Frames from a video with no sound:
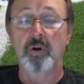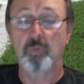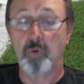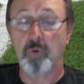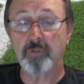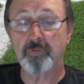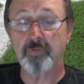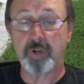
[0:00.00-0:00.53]

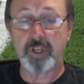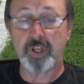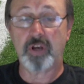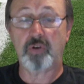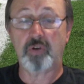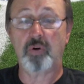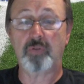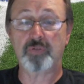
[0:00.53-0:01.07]
one for
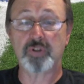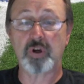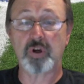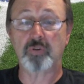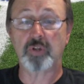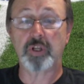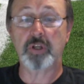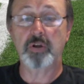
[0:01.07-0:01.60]
kickoffs
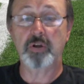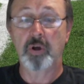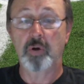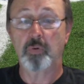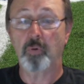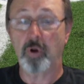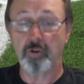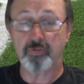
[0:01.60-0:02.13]
only,
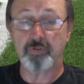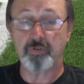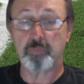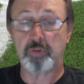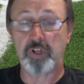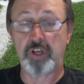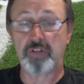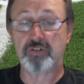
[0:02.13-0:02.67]
one for
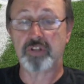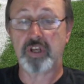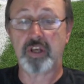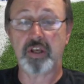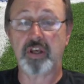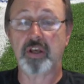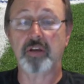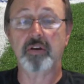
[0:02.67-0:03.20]
place
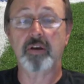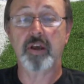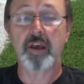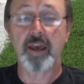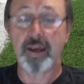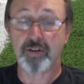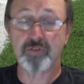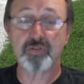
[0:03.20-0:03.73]
kicking,
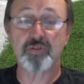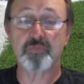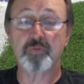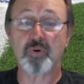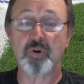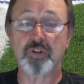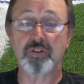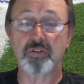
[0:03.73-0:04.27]
extra
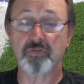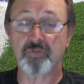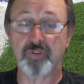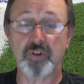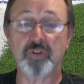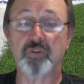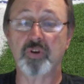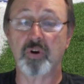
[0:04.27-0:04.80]
points, and
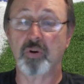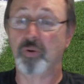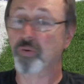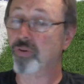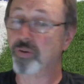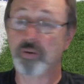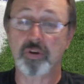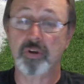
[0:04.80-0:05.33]
field
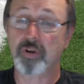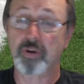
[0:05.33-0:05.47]
goals.